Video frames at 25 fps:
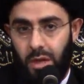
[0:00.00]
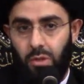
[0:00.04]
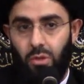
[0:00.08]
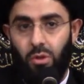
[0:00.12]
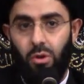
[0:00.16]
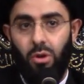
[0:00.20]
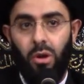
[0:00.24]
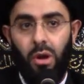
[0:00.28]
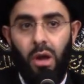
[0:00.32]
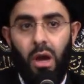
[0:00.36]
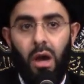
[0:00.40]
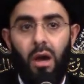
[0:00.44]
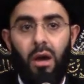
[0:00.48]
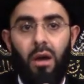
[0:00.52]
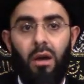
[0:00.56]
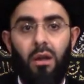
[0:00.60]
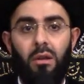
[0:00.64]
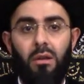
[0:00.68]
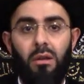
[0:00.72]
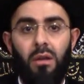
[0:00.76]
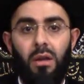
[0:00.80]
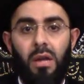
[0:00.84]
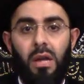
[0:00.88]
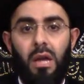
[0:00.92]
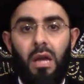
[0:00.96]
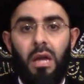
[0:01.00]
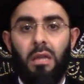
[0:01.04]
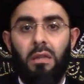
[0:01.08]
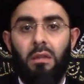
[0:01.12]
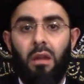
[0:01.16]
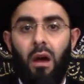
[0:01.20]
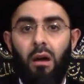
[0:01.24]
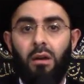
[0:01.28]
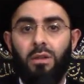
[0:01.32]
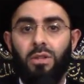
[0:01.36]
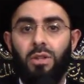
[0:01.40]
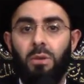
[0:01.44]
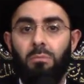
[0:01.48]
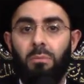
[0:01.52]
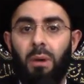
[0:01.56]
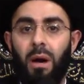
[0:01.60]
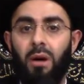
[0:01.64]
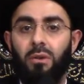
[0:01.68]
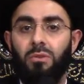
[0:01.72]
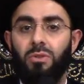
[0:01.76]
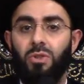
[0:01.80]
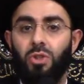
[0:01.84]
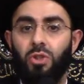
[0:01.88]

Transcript: The Quran talks about